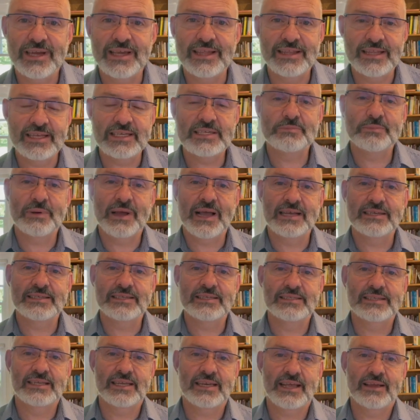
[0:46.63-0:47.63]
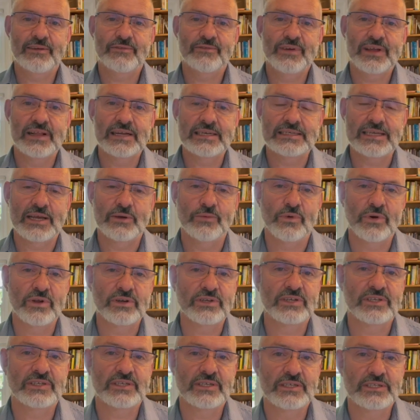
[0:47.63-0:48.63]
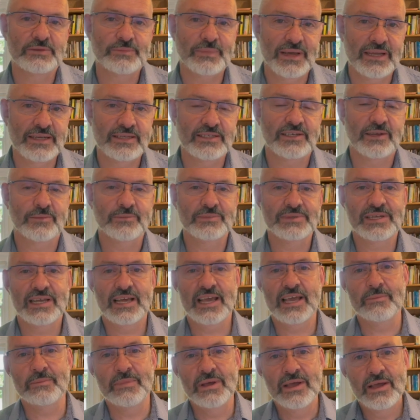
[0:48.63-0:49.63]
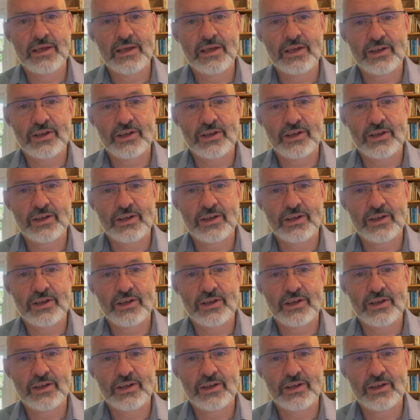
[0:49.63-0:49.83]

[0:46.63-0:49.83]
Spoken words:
in this passage that I felt I wanted to spend some time